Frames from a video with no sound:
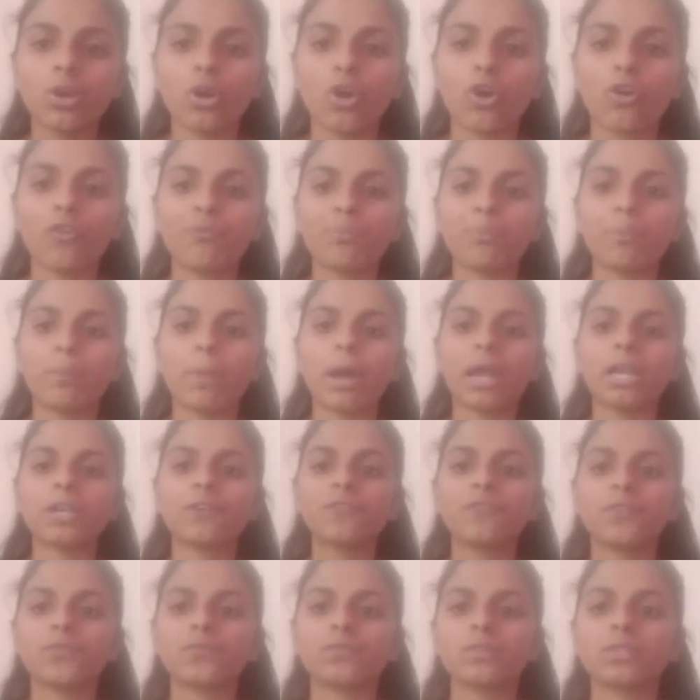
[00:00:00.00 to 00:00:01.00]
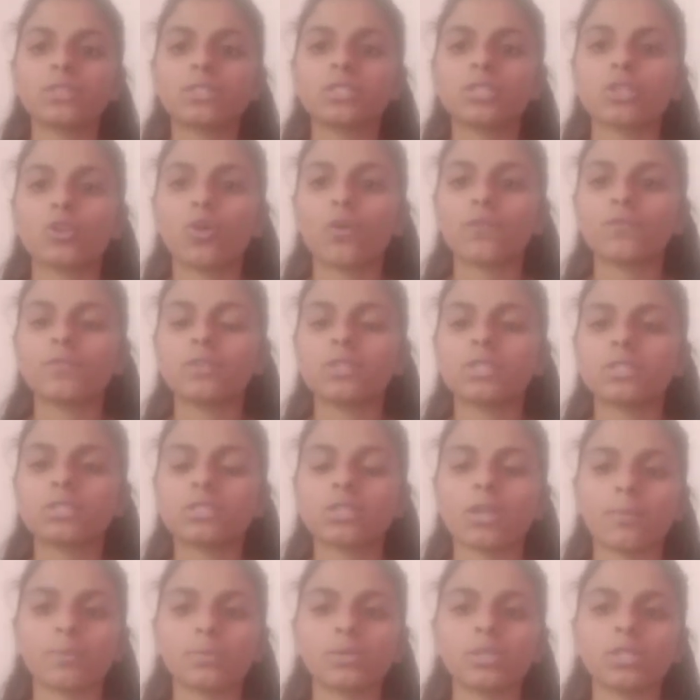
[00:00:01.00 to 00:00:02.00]
of part 56 of this
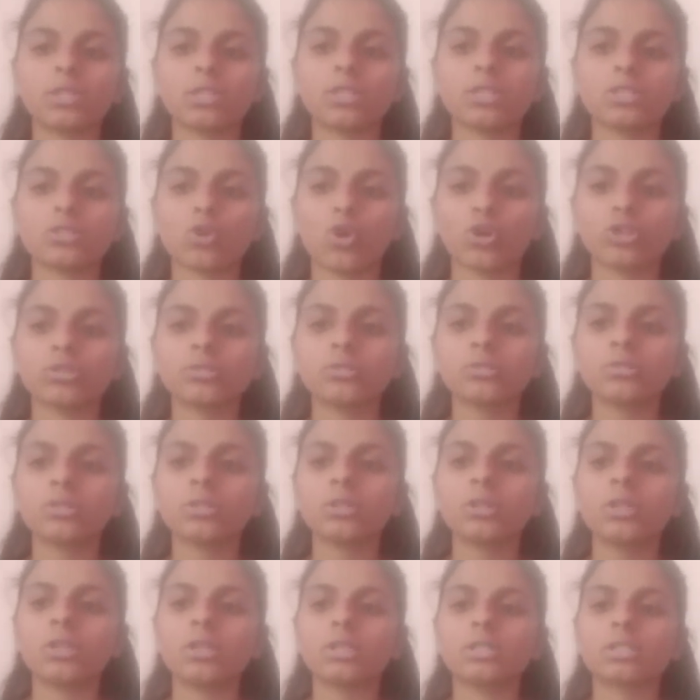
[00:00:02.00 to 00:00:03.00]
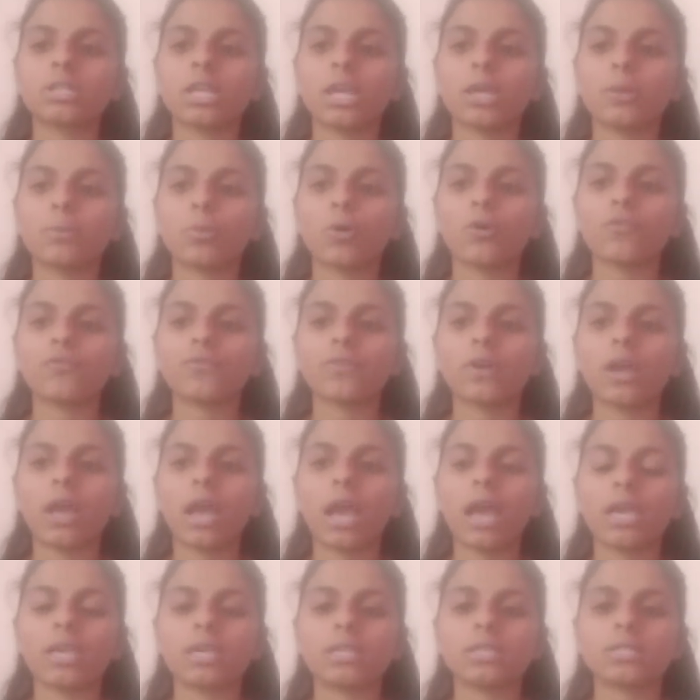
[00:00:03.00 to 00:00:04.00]
chapter is on type of
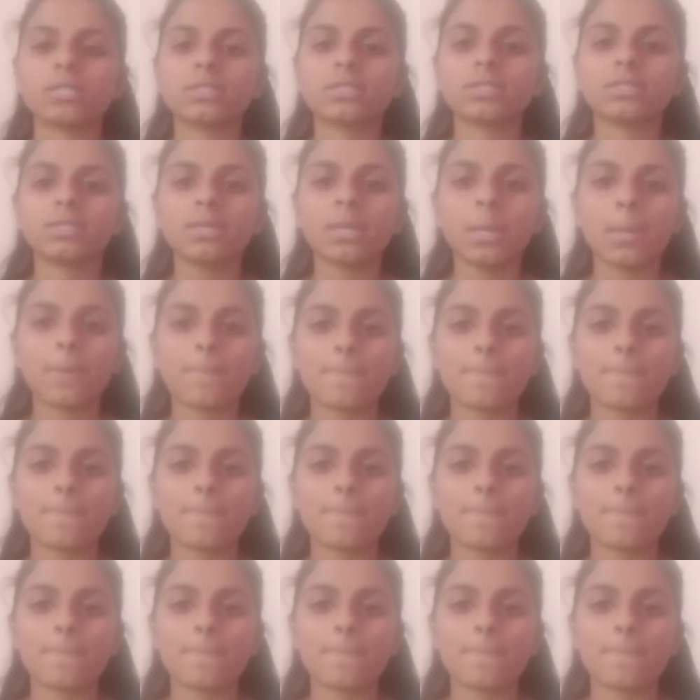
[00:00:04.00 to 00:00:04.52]
IEC.